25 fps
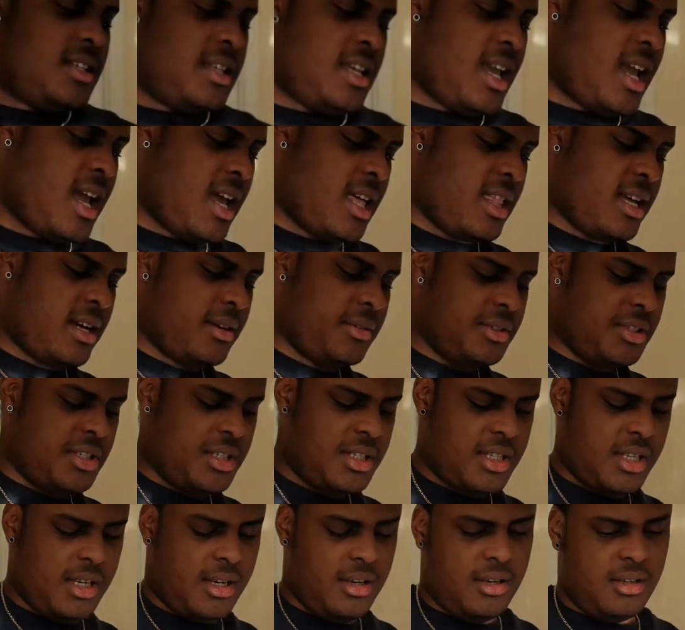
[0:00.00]
yeah, that was just
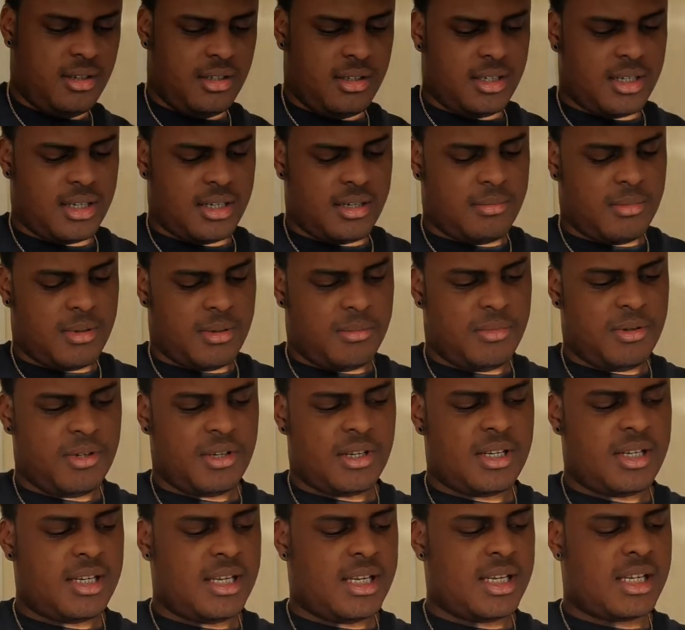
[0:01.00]
a look at my mug
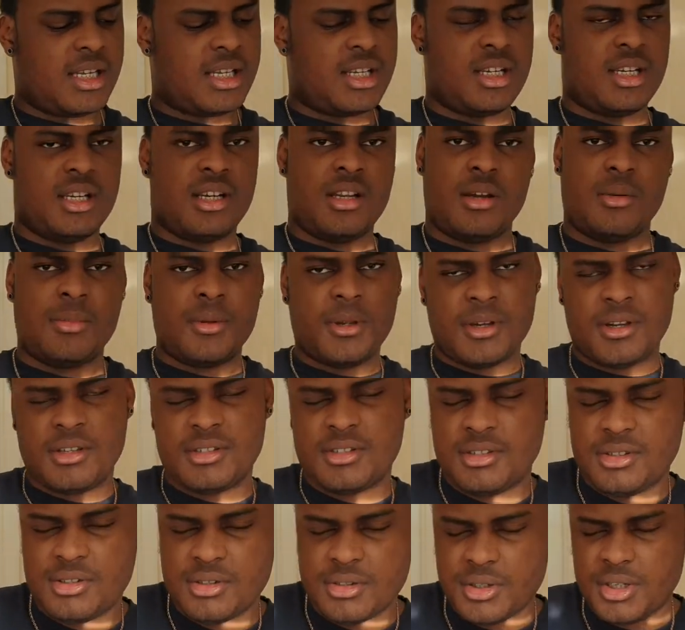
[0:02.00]
collection. Hope you guys
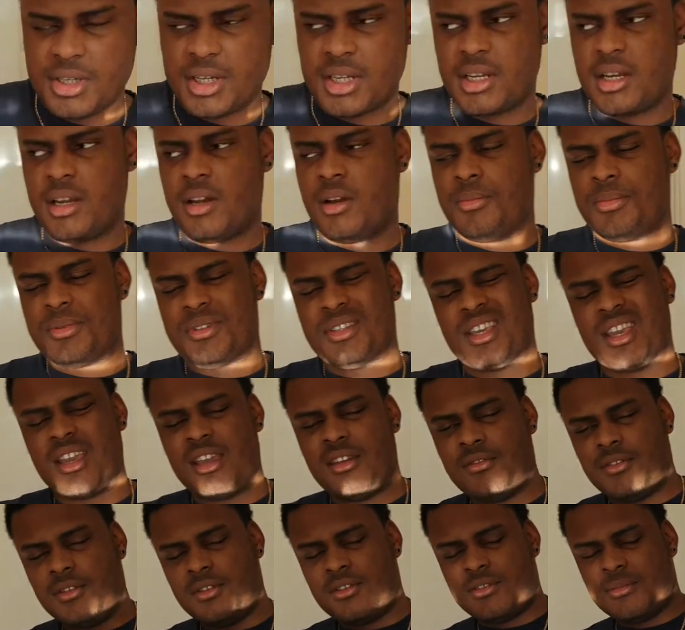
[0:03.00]
enjoyed it. Hope it gave
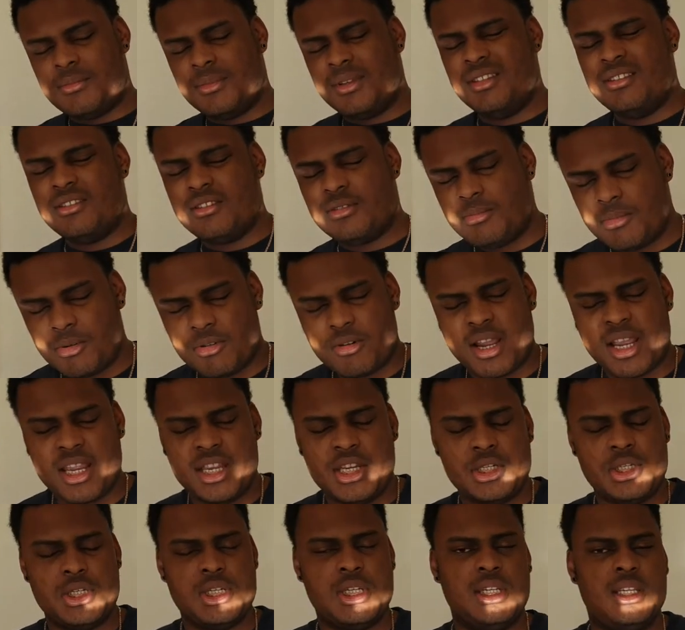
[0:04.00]
you some
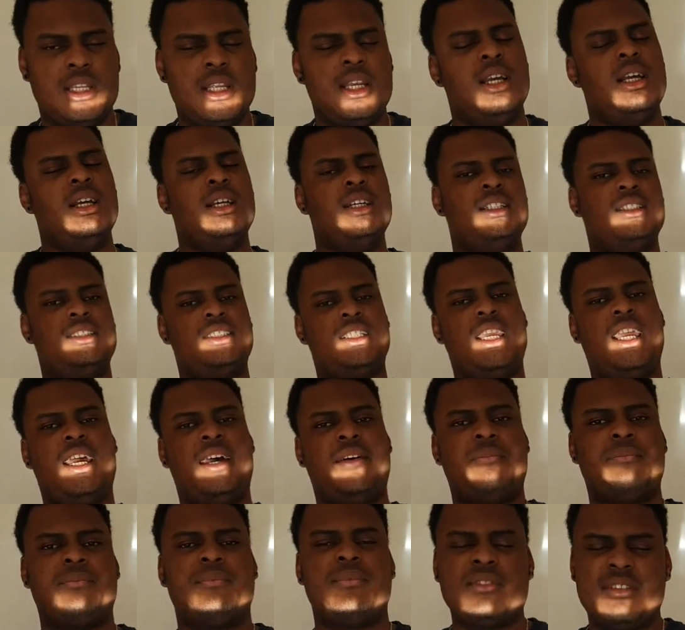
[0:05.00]
inspiration. So yeah,
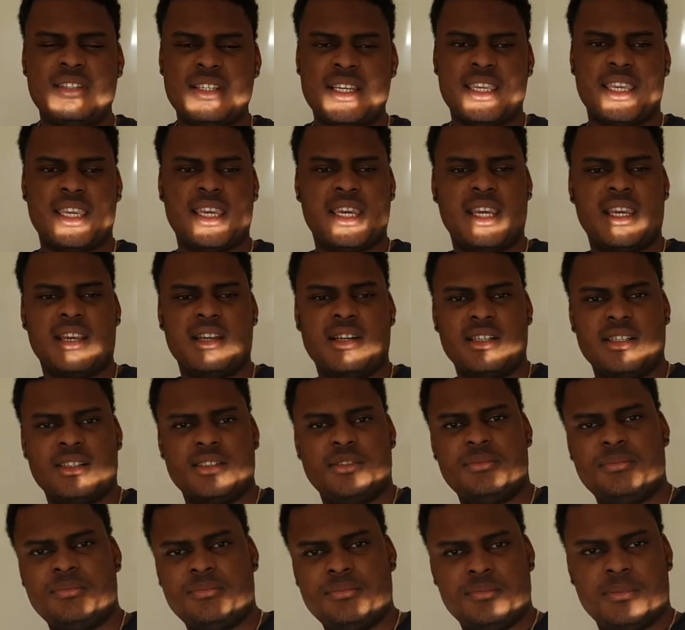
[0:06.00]
take care guys.
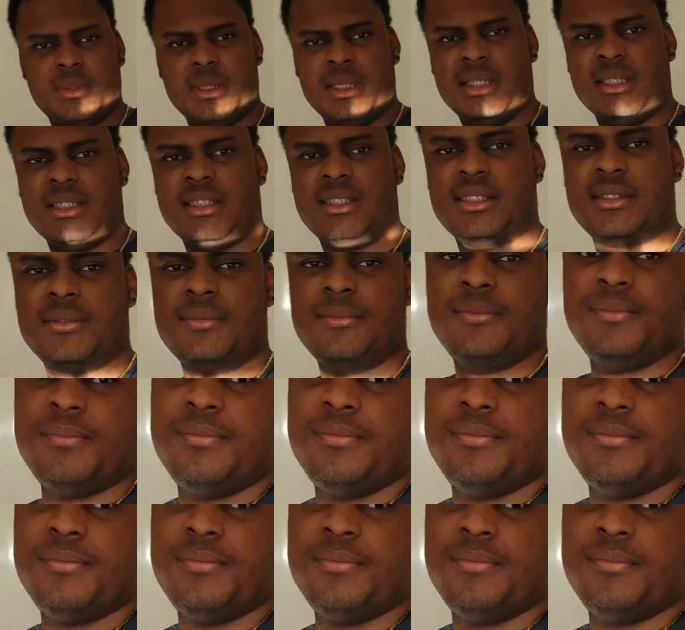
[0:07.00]
Peace.